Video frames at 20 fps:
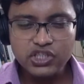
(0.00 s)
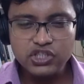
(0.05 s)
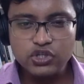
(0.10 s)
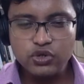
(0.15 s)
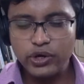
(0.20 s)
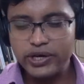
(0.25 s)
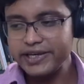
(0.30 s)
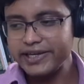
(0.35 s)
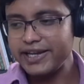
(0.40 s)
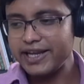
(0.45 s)

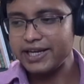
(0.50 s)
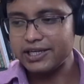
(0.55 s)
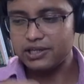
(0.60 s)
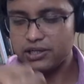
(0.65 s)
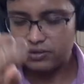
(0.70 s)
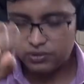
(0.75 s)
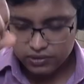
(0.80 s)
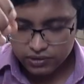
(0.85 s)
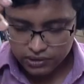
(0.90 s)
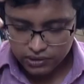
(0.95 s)
joint
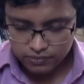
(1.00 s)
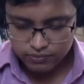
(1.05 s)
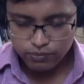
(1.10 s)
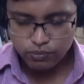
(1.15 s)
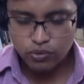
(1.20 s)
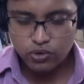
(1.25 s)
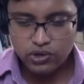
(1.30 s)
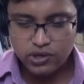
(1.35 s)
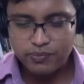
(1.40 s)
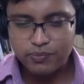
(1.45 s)
debt.
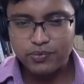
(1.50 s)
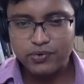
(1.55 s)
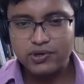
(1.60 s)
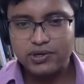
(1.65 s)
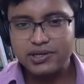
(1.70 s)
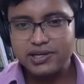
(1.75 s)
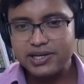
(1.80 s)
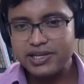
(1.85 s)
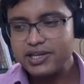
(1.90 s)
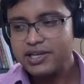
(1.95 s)
More
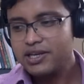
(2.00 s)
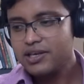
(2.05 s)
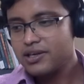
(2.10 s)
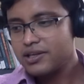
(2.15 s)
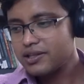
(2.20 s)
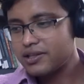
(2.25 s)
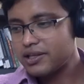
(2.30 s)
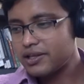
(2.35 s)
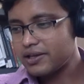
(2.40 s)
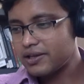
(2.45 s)
importantly,
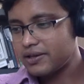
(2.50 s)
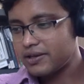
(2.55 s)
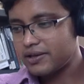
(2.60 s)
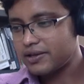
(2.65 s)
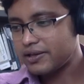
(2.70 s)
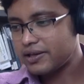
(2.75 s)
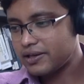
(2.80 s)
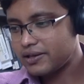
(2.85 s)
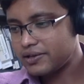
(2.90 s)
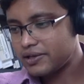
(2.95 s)

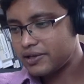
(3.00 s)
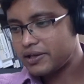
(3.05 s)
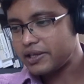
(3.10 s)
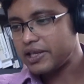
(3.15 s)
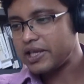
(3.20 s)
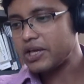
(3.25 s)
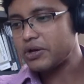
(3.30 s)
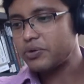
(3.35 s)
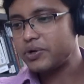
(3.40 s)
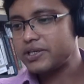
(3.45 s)

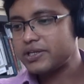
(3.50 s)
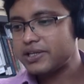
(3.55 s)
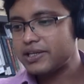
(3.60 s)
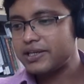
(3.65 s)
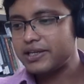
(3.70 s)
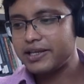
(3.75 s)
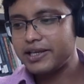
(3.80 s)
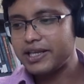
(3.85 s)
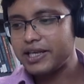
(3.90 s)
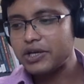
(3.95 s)
the
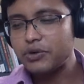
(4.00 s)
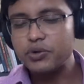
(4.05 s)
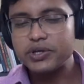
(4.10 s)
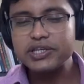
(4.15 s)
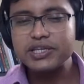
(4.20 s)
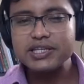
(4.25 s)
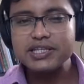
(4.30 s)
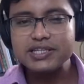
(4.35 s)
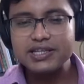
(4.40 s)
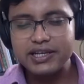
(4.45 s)
equity
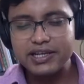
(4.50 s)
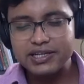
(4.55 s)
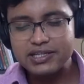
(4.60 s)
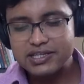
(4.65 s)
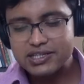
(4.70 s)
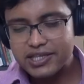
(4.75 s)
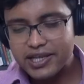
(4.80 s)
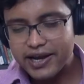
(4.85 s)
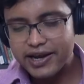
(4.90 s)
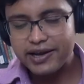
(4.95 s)

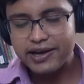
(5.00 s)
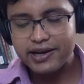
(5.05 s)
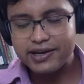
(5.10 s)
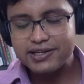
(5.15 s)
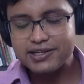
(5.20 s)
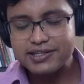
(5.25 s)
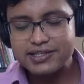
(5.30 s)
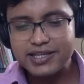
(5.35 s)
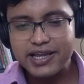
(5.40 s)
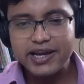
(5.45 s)

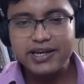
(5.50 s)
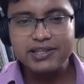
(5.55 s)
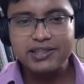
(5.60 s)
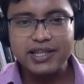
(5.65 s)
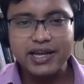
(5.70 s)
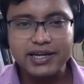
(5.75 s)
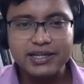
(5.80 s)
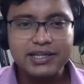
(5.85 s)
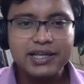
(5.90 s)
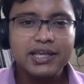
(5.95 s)
it is
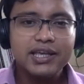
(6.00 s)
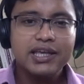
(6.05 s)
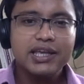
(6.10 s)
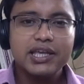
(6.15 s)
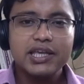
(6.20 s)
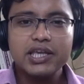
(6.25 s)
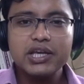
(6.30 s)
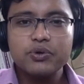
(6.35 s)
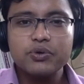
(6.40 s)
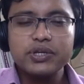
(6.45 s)
said that
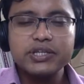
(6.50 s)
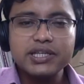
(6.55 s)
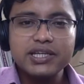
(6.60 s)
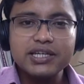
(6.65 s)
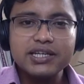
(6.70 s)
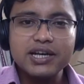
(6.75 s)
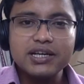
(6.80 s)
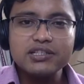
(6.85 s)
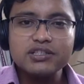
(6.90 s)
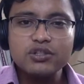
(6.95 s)

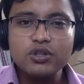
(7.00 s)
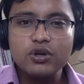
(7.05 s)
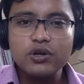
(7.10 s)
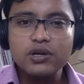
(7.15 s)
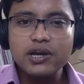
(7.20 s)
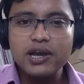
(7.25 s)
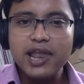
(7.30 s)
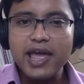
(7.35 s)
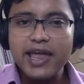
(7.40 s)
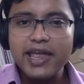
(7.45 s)
equity does
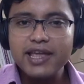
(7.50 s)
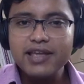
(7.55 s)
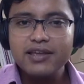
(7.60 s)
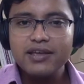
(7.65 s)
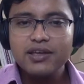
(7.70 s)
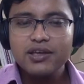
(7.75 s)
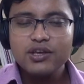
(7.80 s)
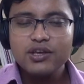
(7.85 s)
not like